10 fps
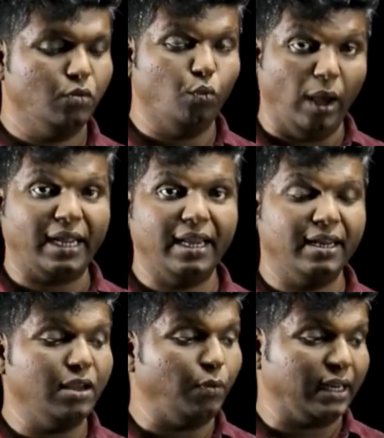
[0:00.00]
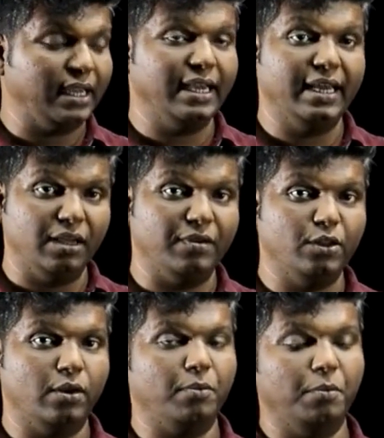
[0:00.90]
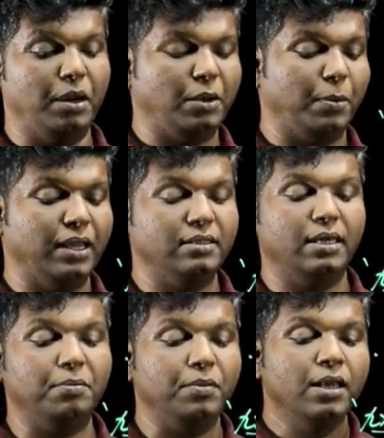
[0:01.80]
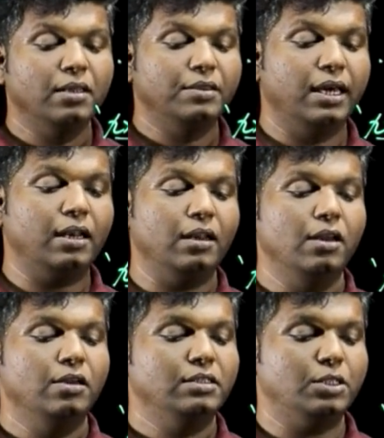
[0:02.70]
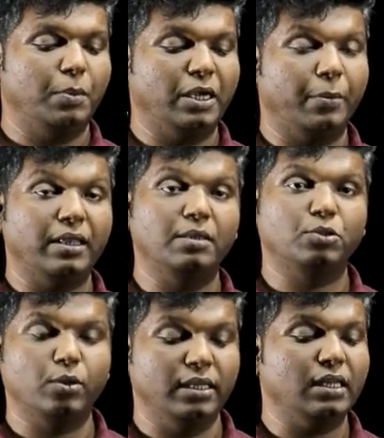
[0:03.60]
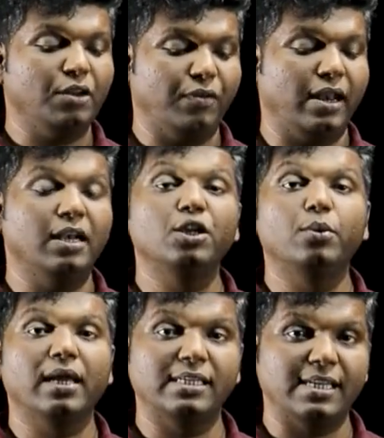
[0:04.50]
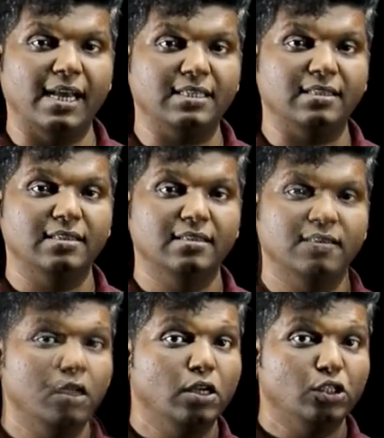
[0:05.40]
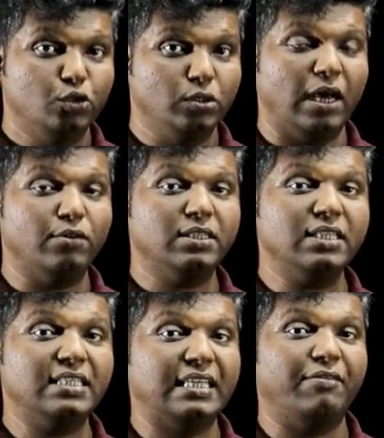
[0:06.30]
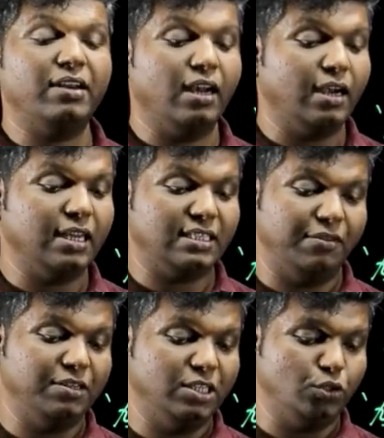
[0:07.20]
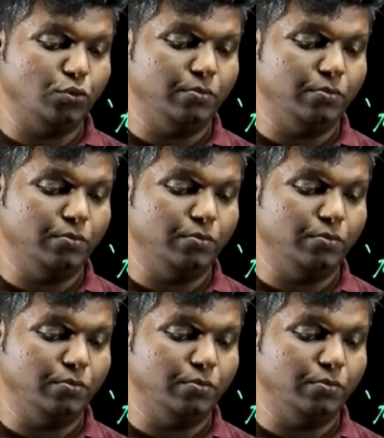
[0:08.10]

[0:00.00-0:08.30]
working area, when you are multiplying them there, just multiply them together and finally you will get it as 2772.